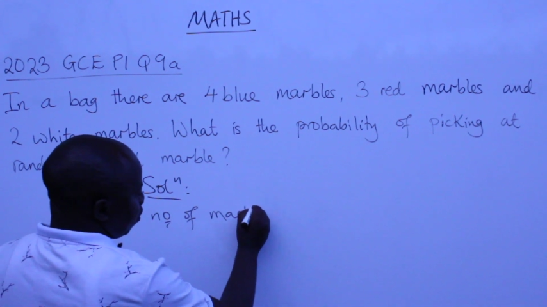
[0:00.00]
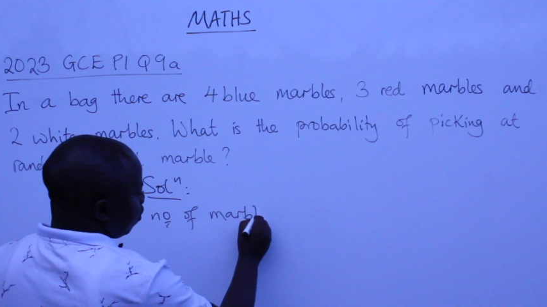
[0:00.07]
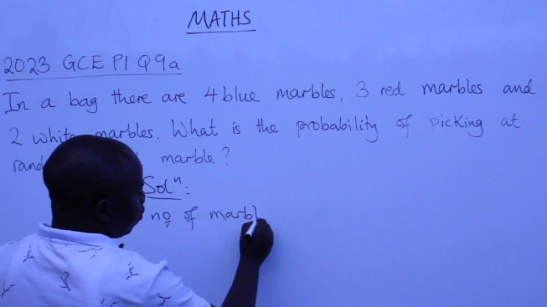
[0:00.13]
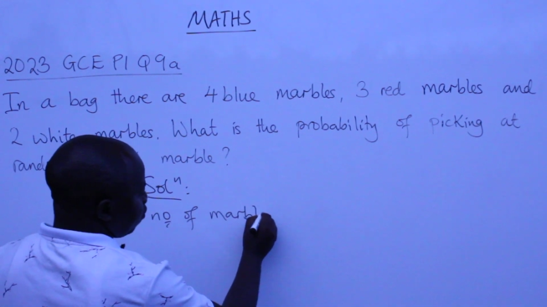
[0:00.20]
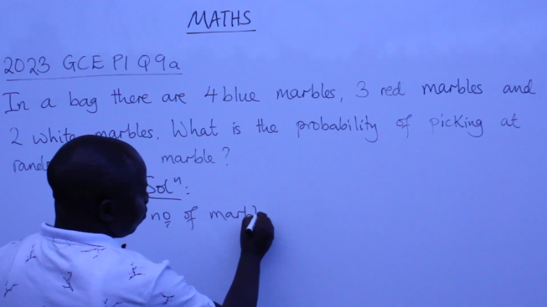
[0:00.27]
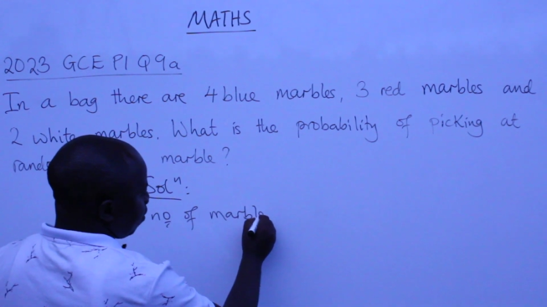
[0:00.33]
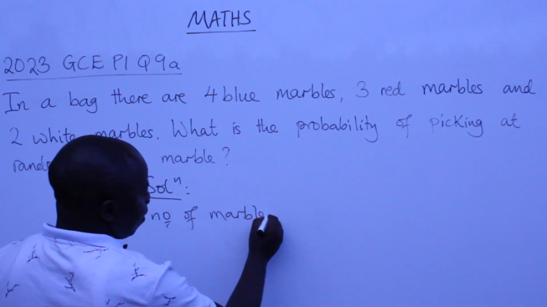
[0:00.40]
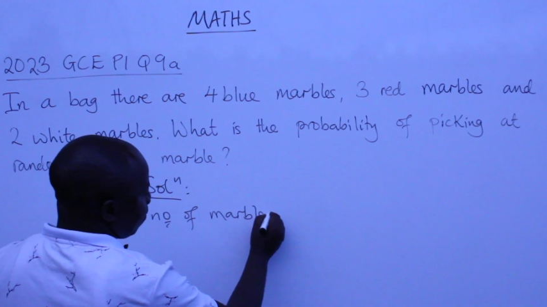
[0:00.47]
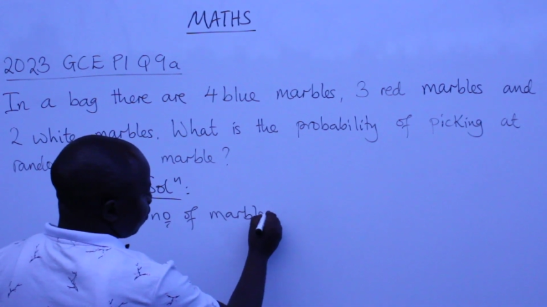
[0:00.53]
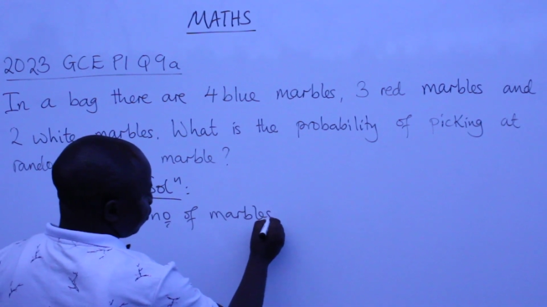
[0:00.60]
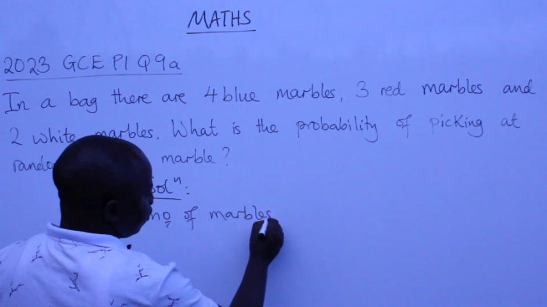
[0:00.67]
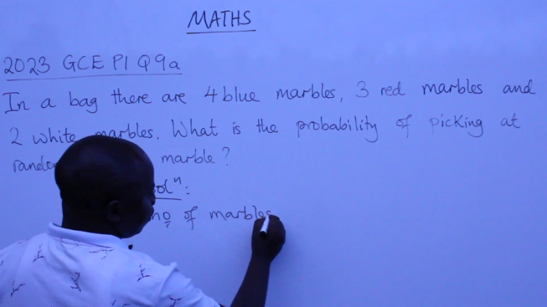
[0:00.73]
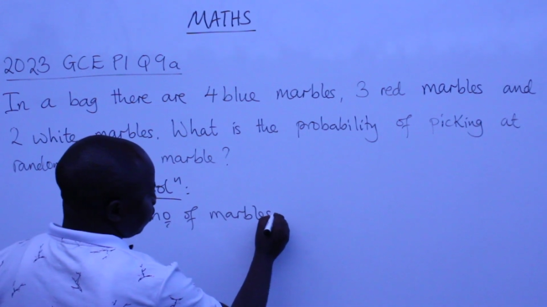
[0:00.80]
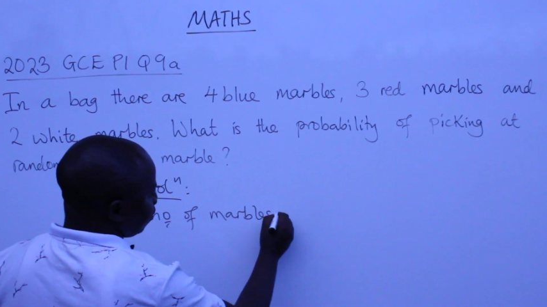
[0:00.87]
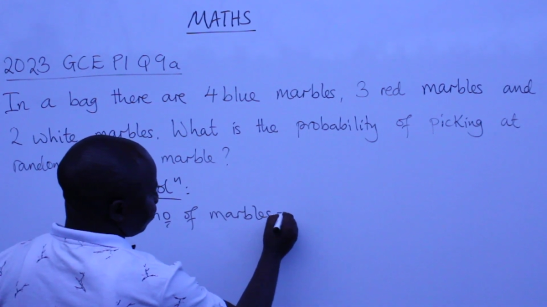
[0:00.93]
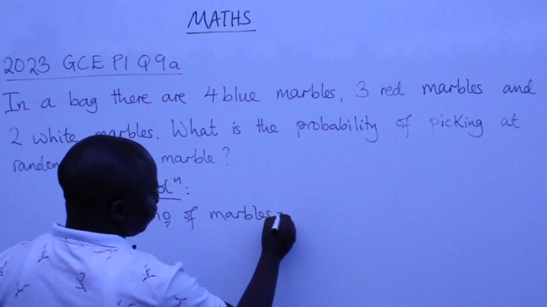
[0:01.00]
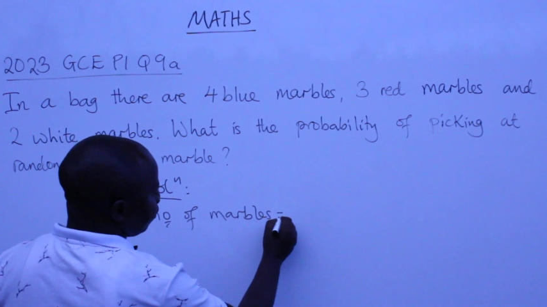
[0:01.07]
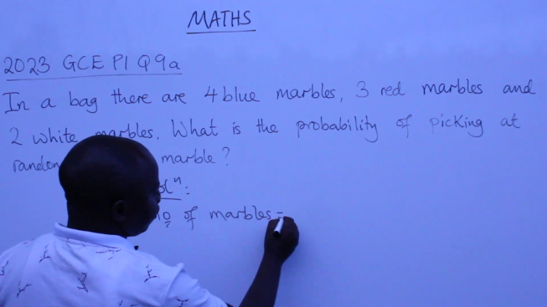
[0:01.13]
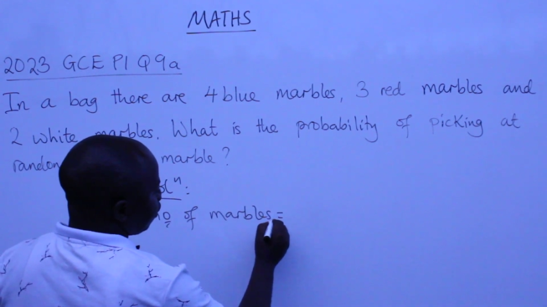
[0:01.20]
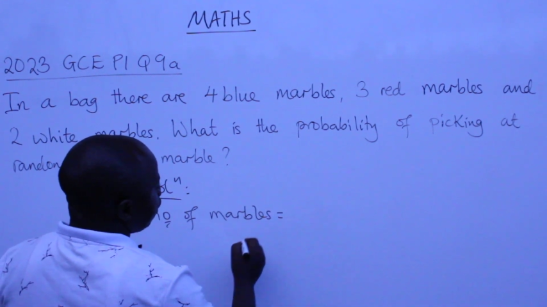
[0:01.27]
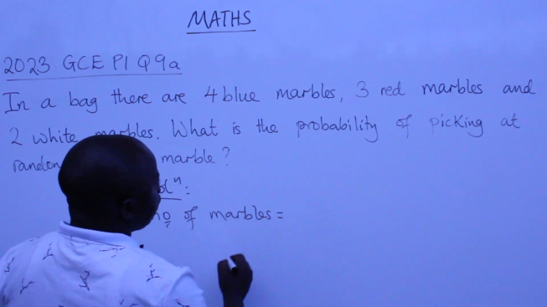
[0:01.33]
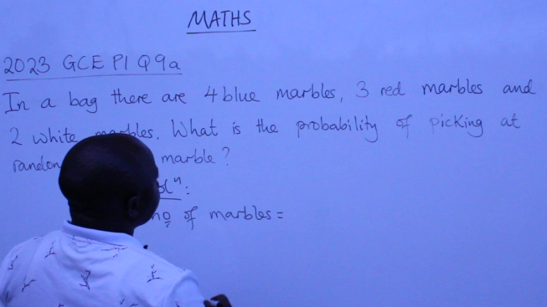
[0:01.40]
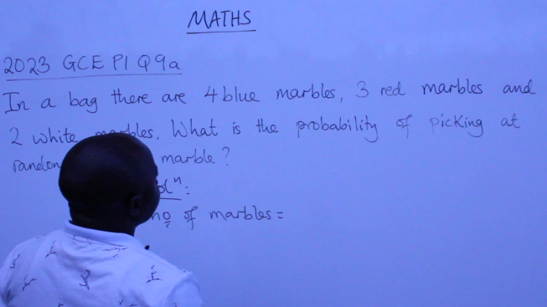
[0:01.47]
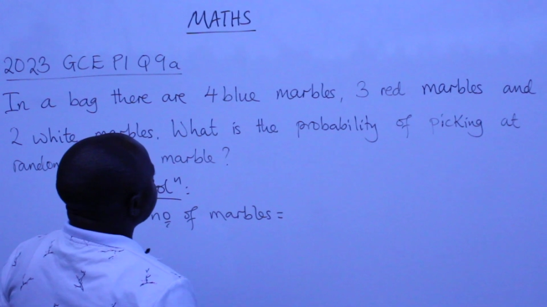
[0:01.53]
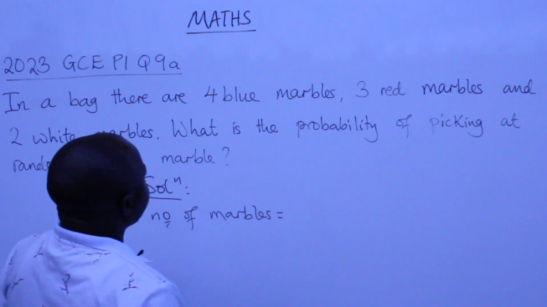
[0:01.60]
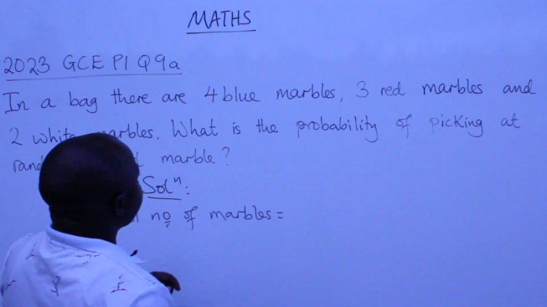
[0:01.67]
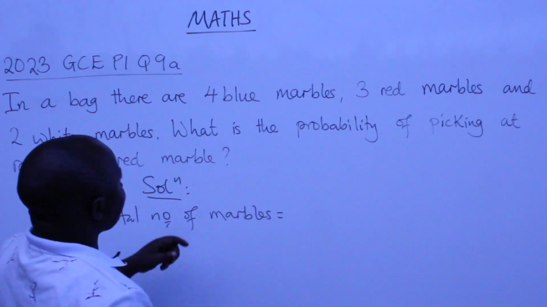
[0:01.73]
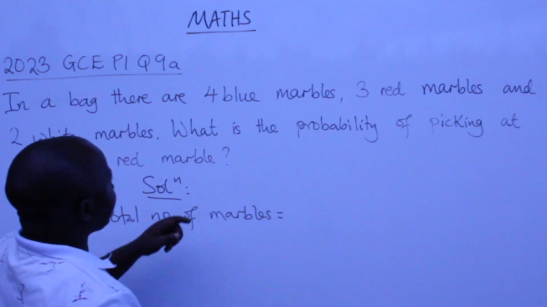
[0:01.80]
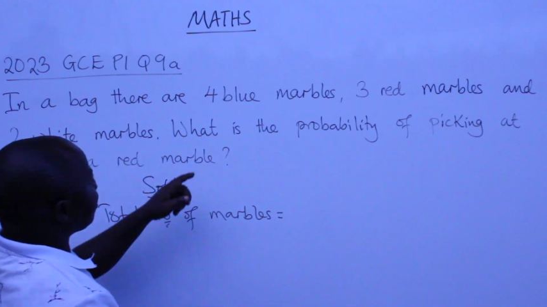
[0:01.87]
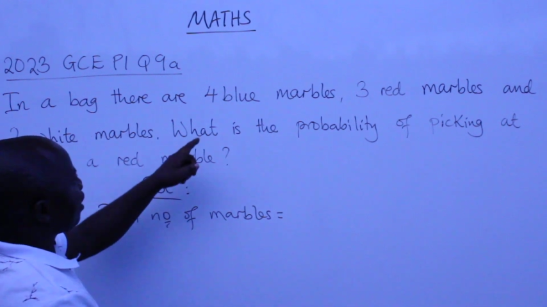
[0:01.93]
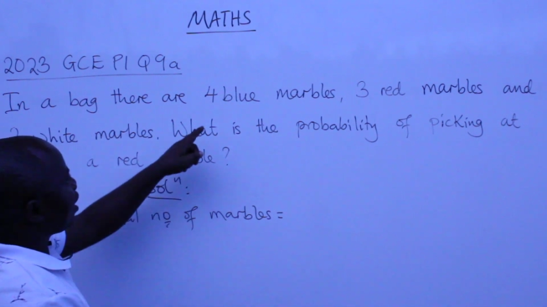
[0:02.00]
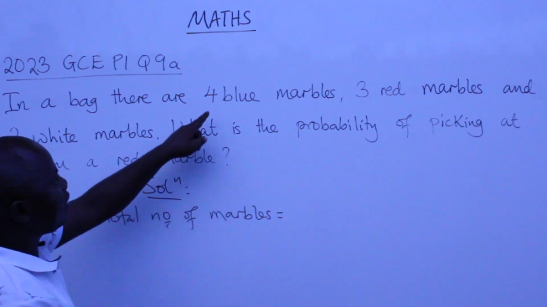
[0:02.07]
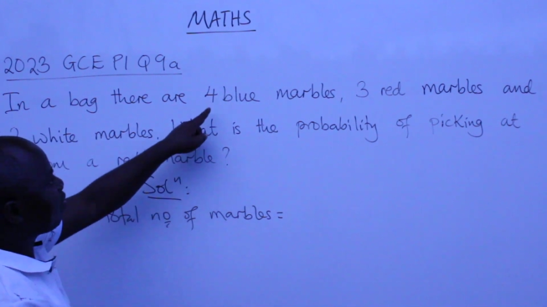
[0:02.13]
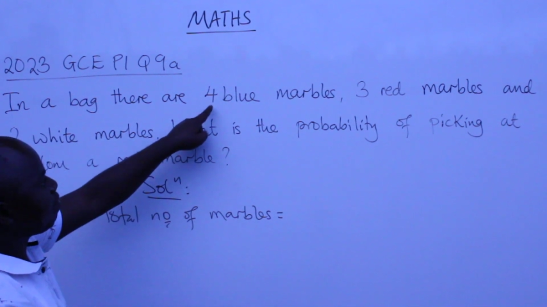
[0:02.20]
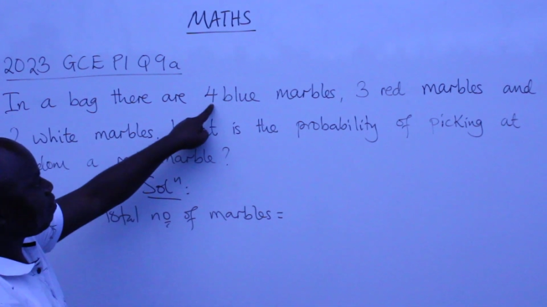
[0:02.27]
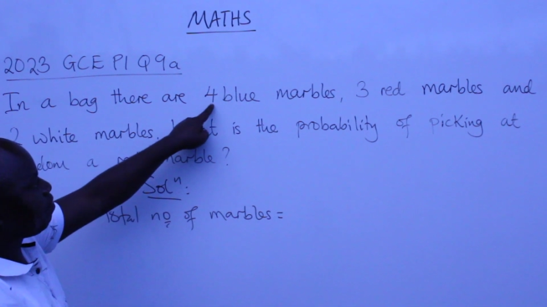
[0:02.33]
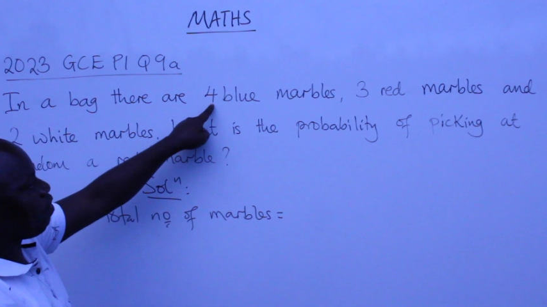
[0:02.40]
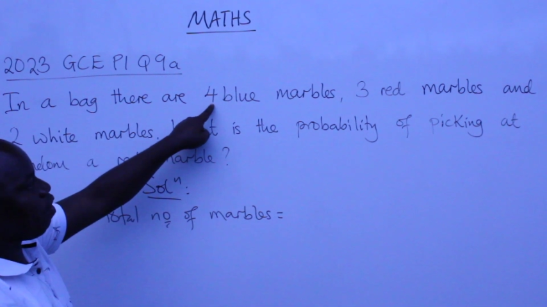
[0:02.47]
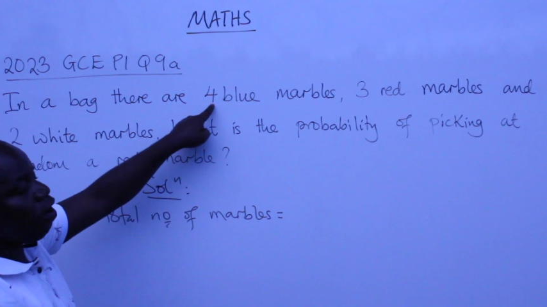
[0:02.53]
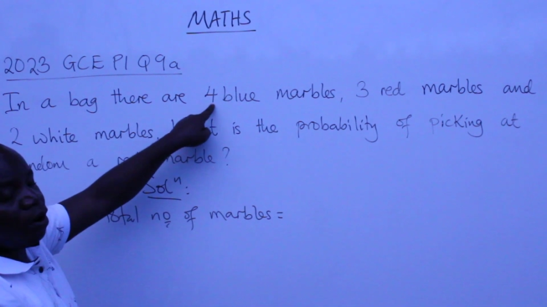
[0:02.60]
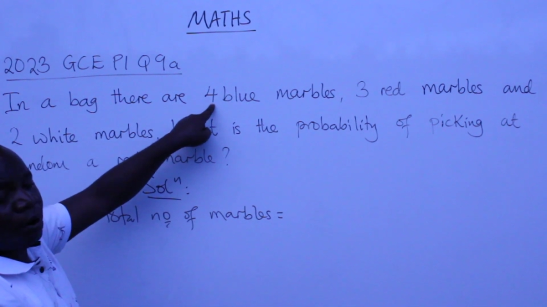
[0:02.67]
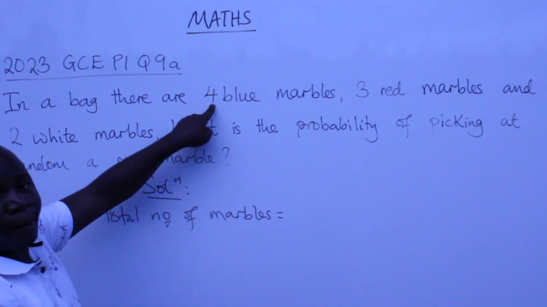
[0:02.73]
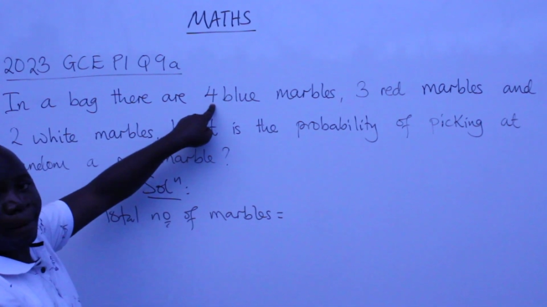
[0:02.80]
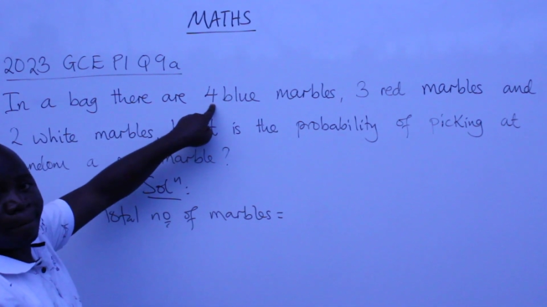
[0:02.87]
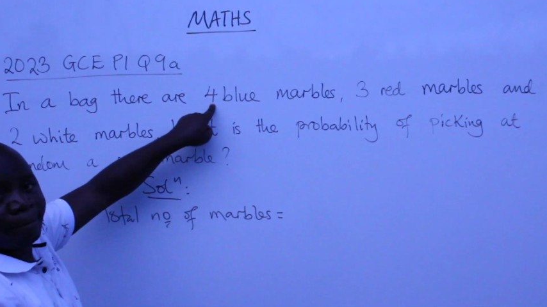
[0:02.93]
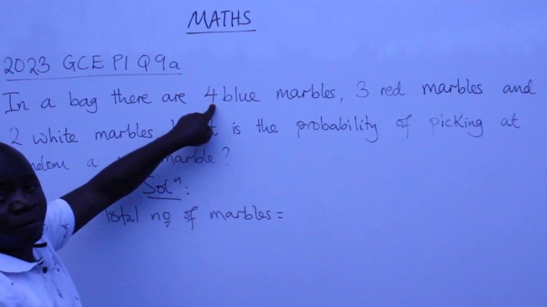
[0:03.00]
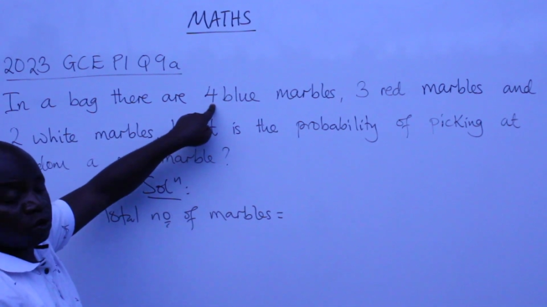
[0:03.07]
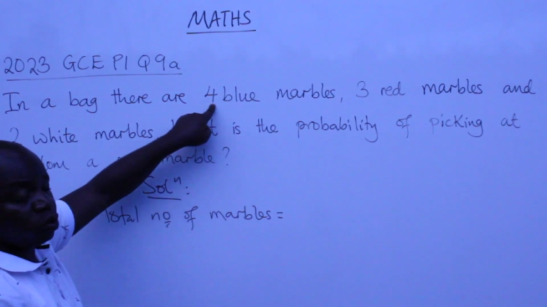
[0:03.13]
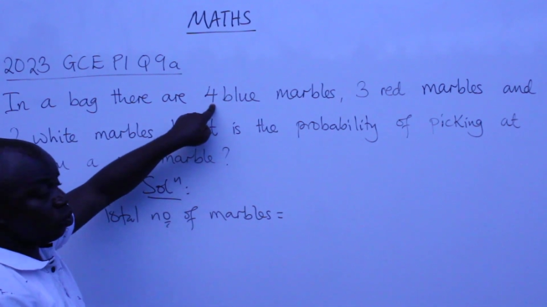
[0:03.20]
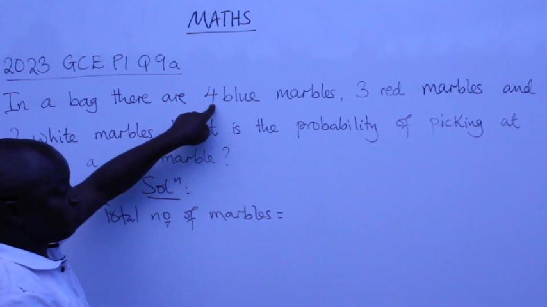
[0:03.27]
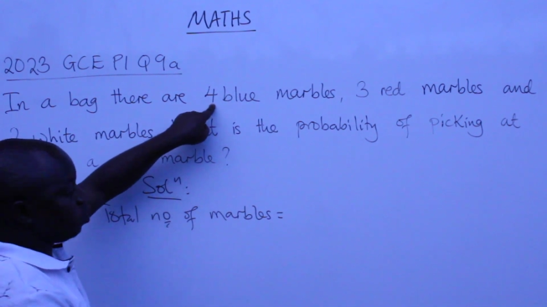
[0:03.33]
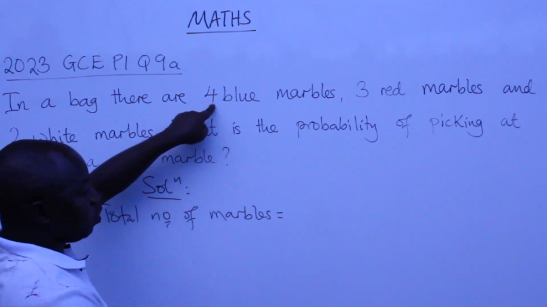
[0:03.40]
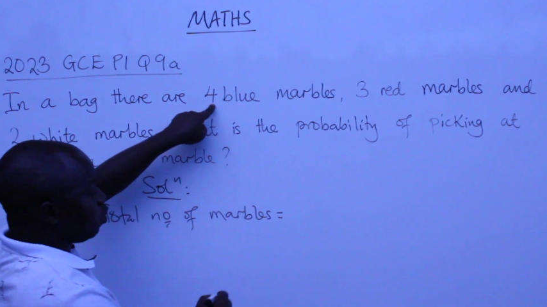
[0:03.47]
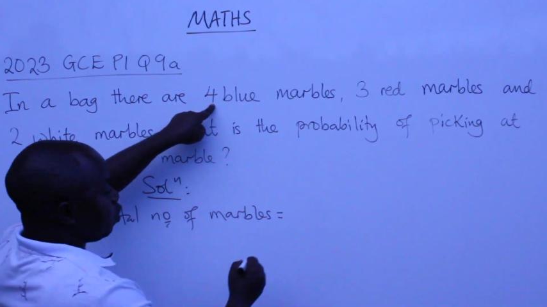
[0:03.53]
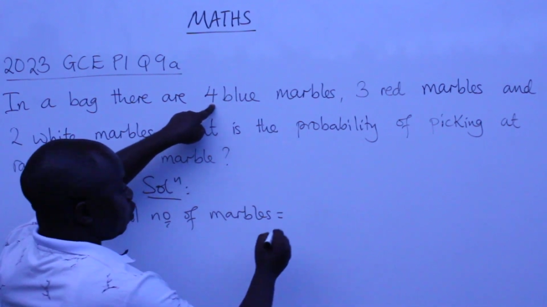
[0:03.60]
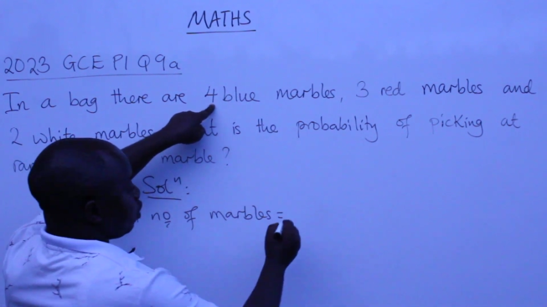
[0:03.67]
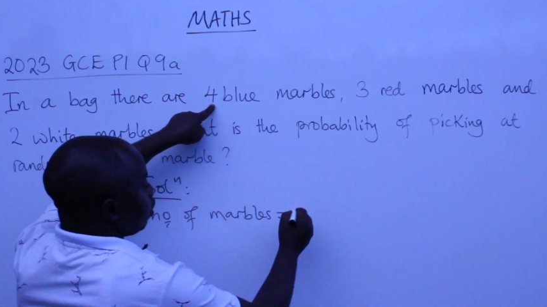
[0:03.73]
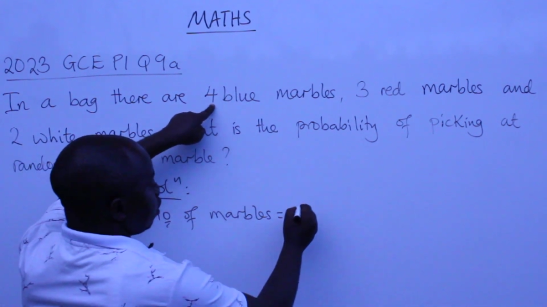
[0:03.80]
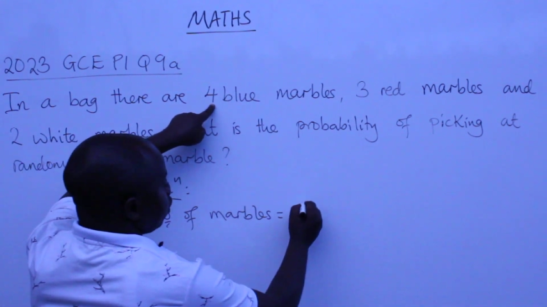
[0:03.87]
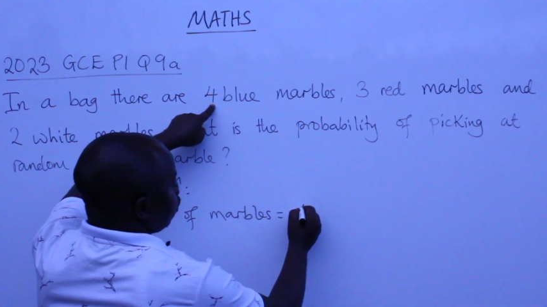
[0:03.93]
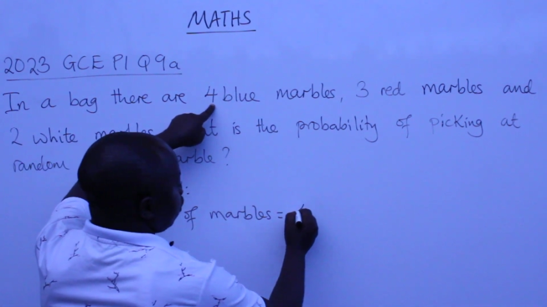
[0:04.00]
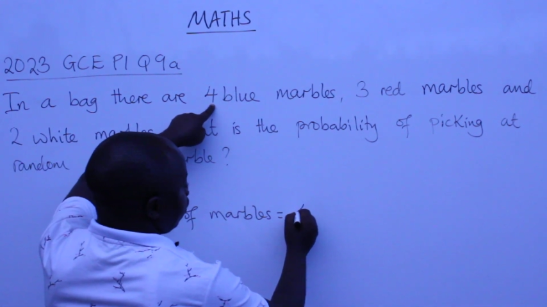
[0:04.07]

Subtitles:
[unreadable: no face in view]